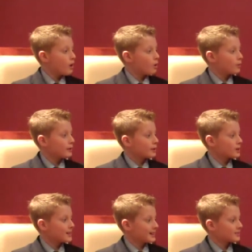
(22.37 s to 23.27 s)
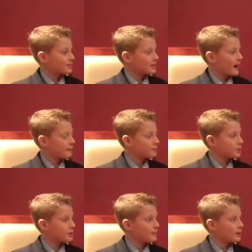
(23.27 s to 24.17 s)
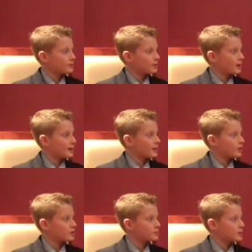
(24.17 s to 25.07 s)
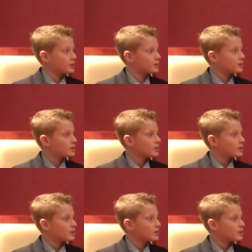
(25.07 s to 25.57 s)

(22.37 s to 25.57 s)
Well, we are collecting tabs for the Mount Sinai Hospital.